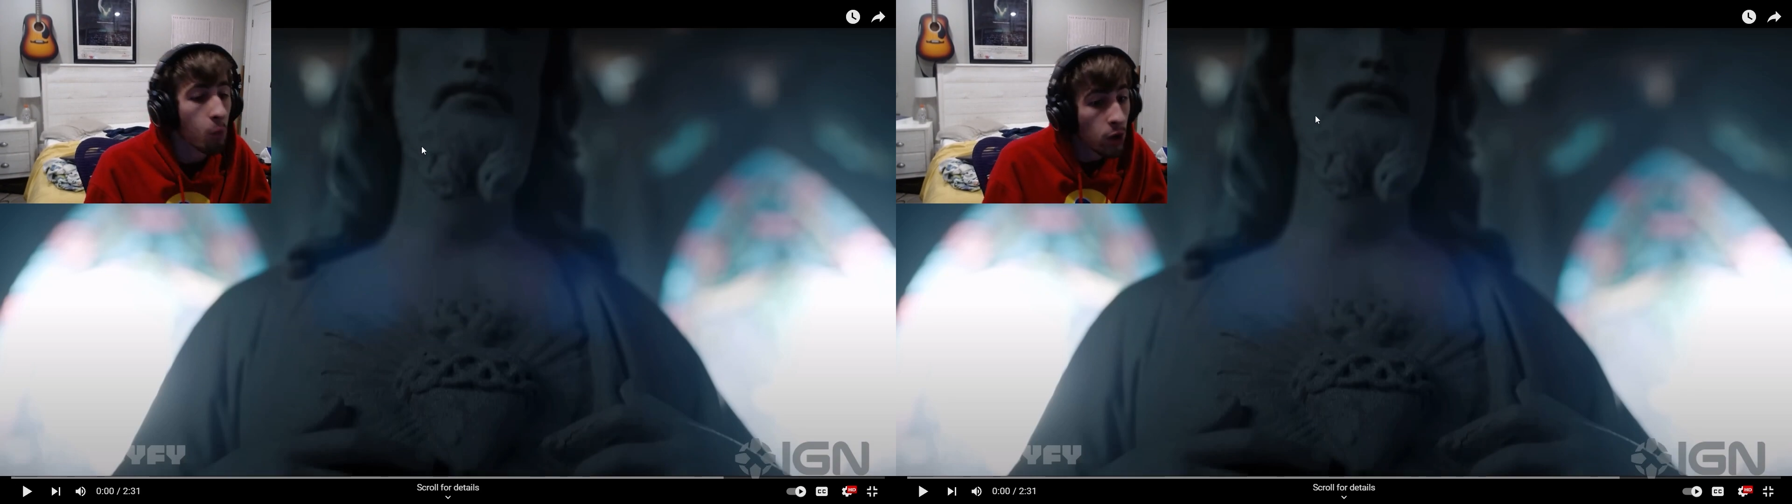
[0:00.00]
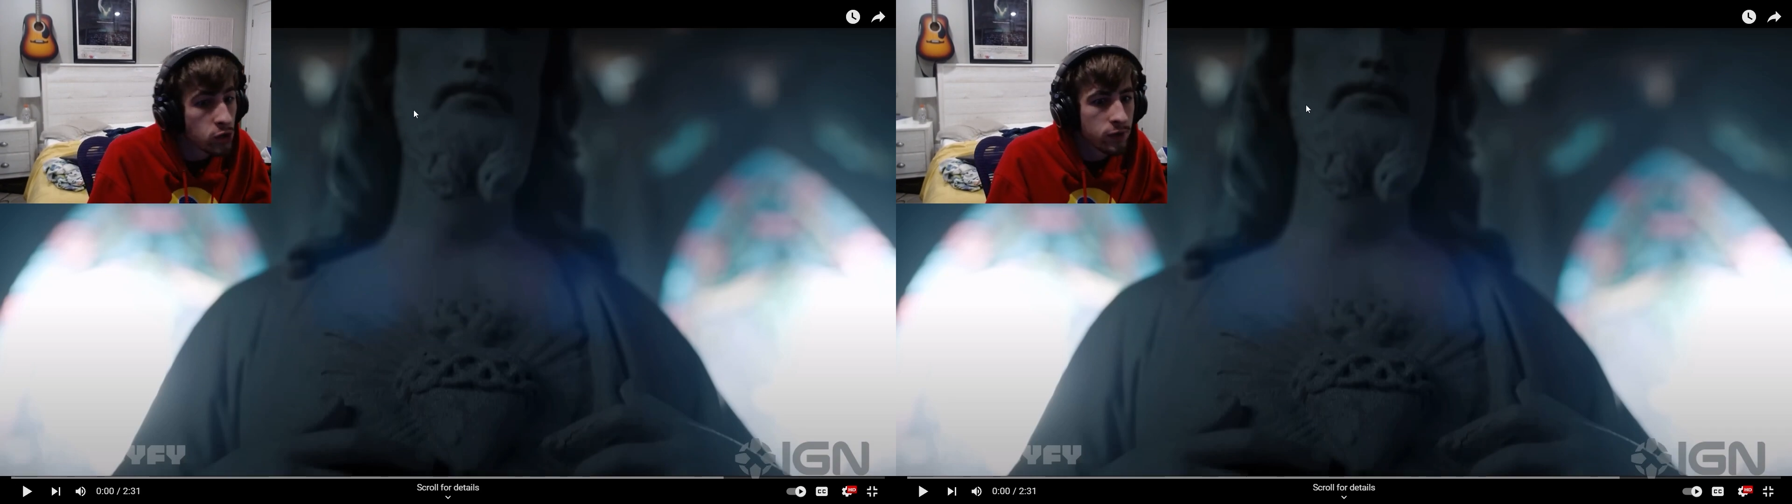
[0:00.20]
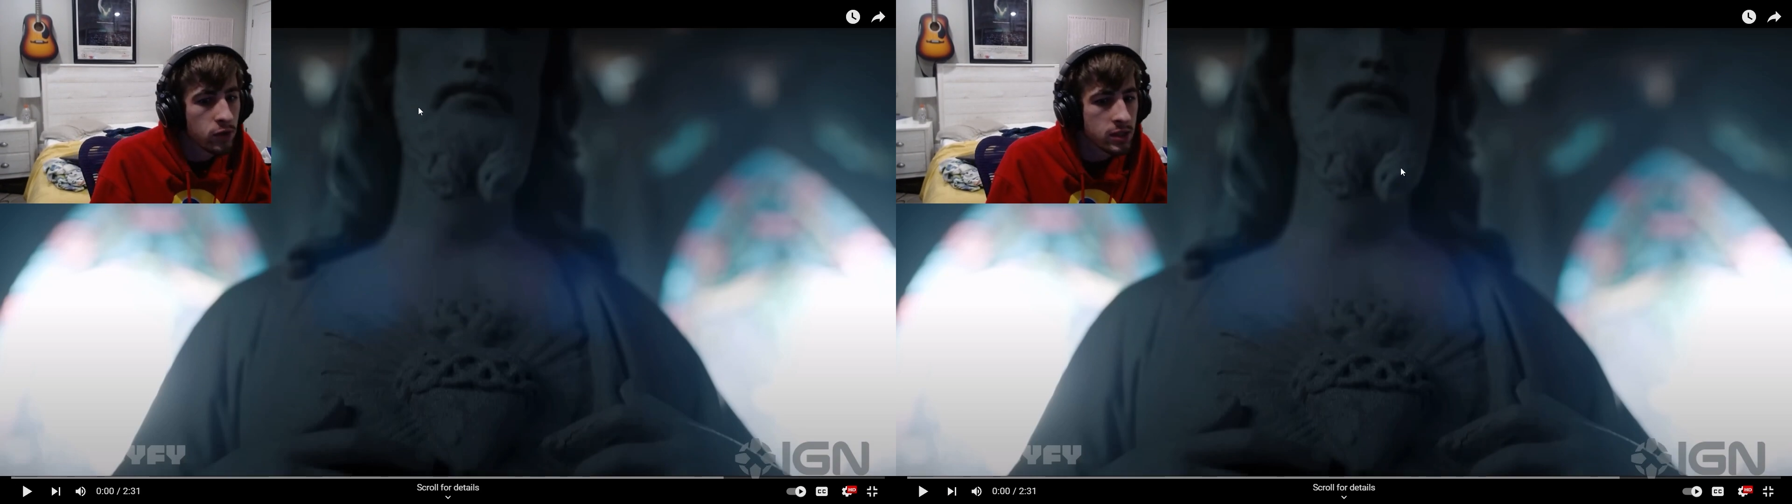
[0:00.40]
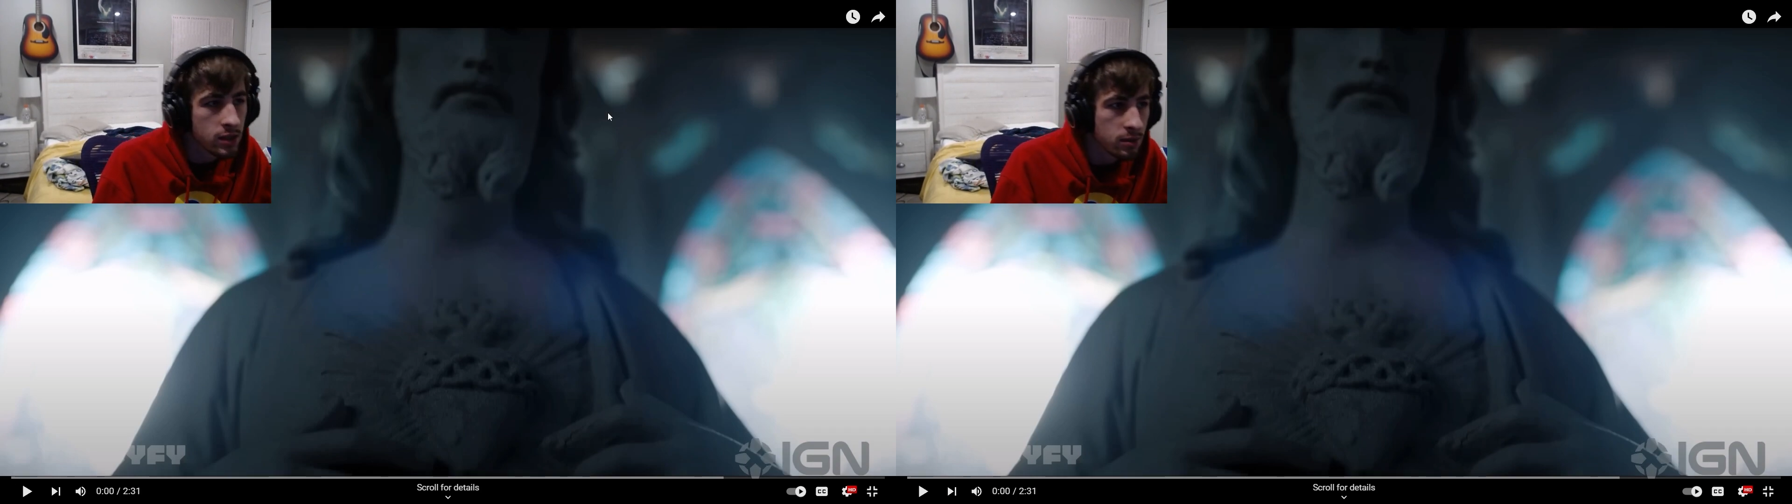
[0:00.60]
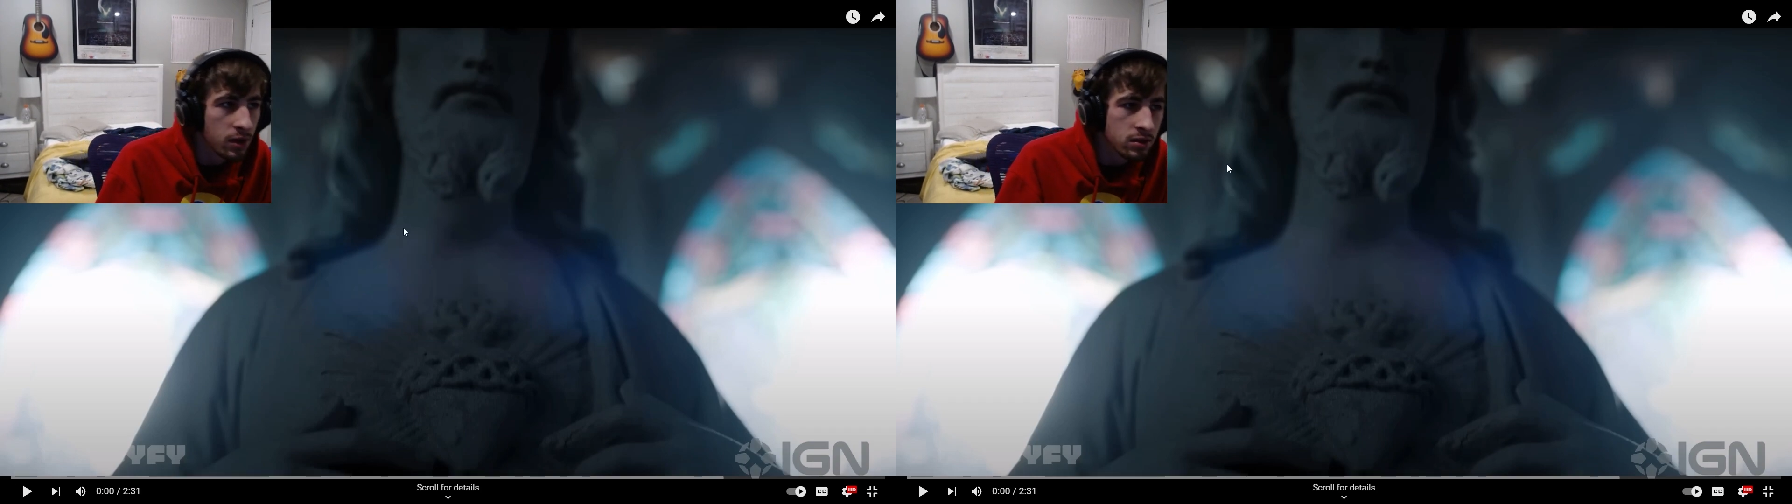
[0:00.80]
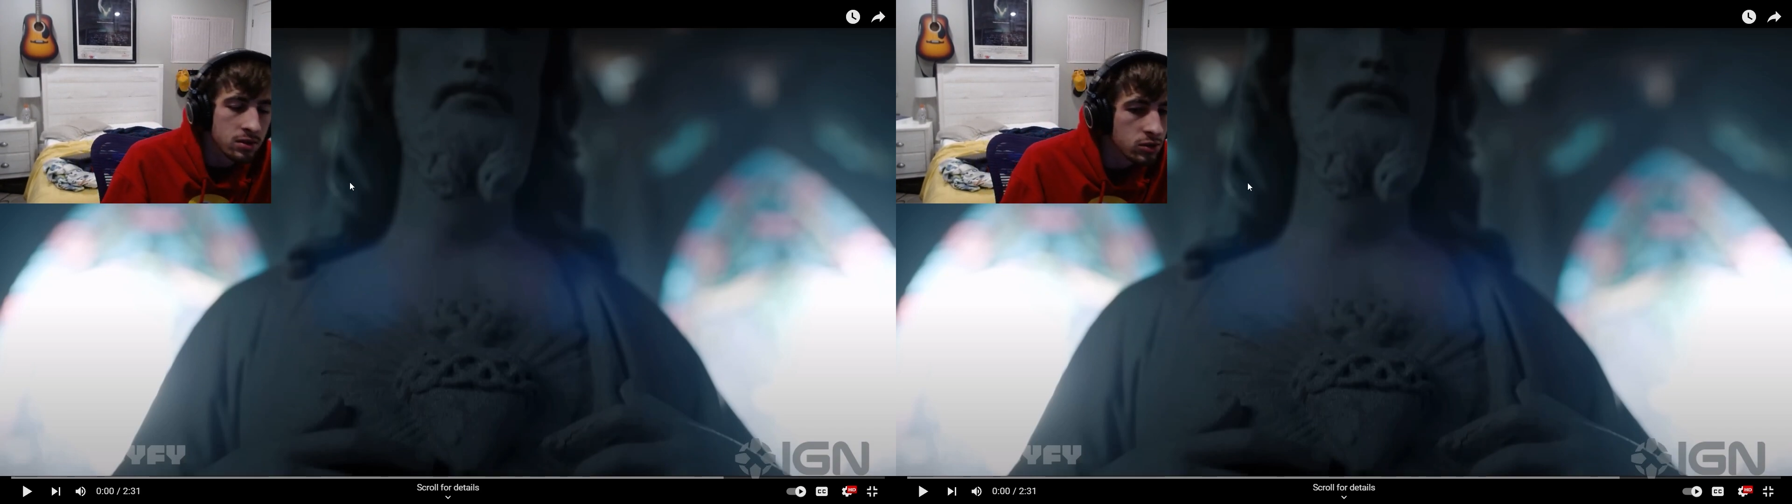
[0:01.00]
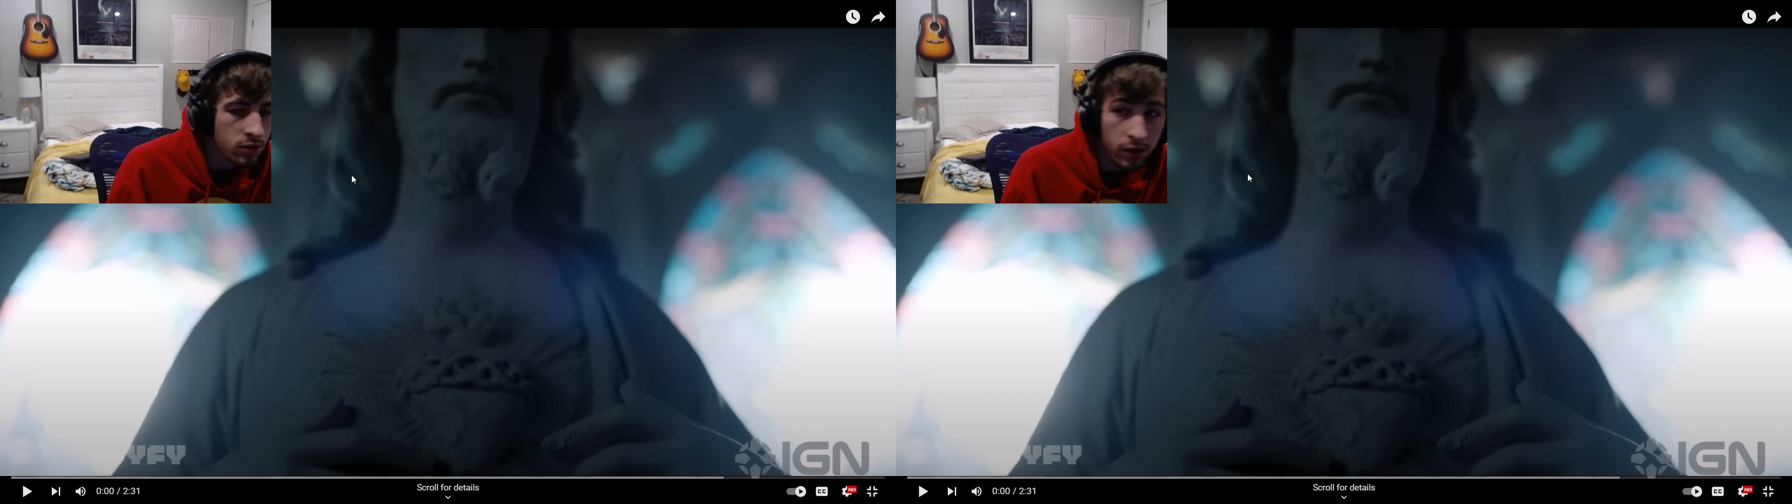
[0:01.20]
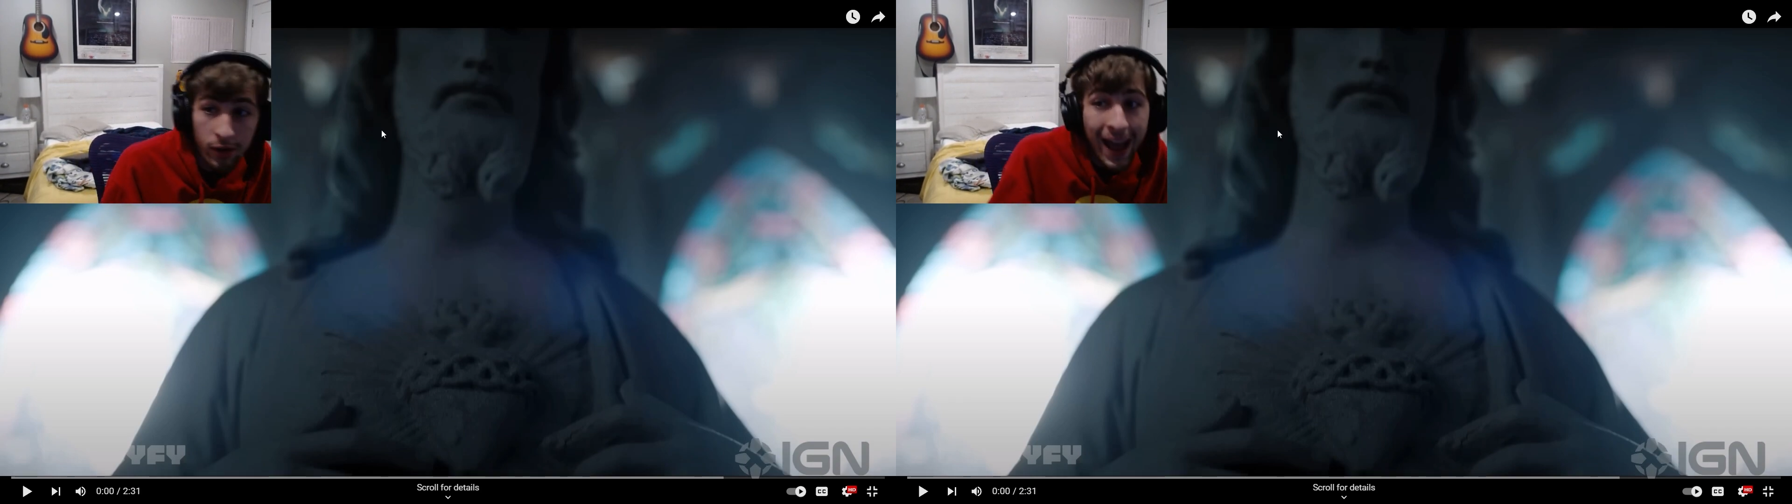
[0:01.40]
watch the first season because of this
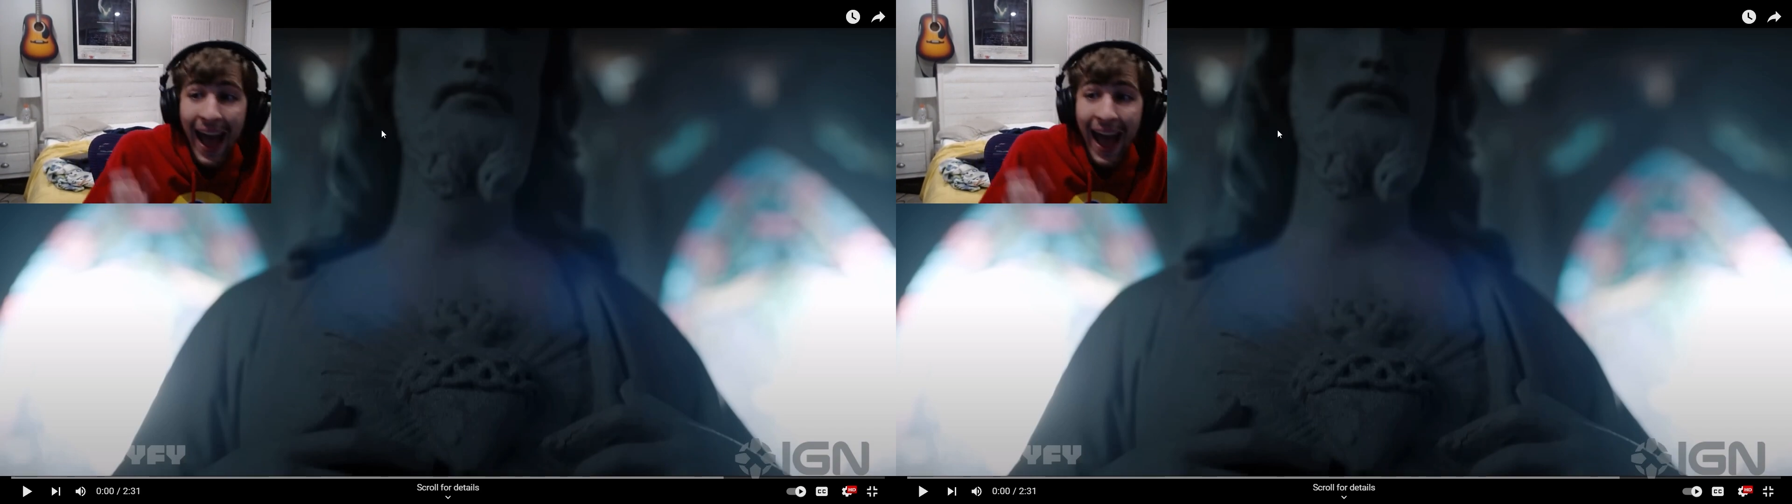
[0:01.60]
trailer.